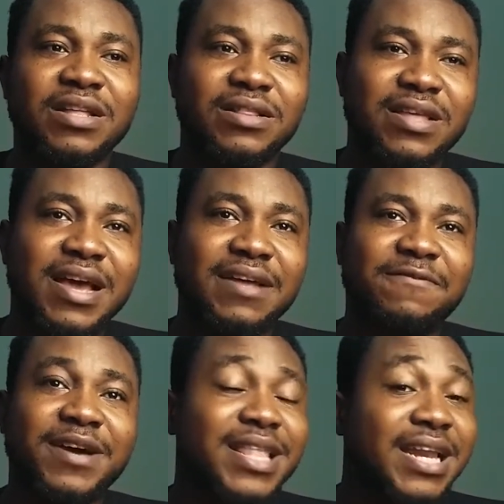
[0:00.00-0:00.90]
Then
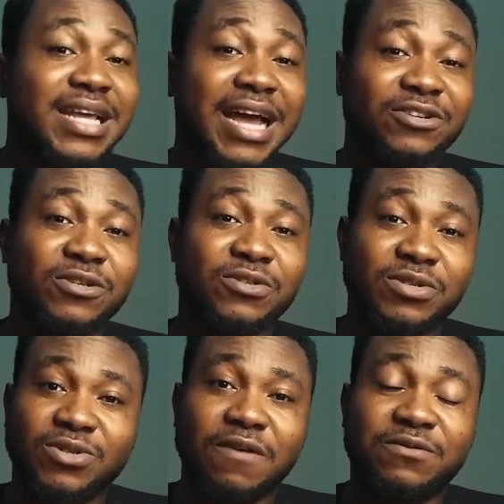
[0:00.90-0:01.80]
finally, I just
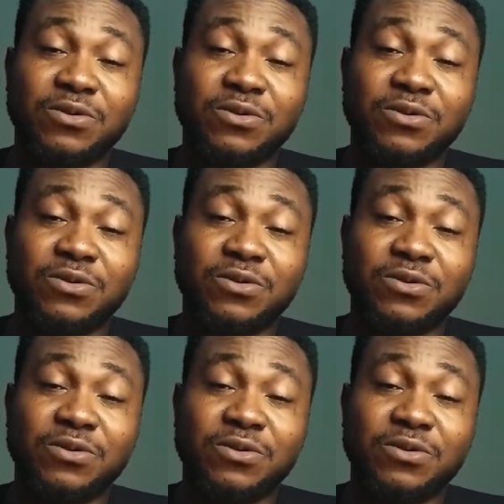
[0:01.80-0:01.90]
resolved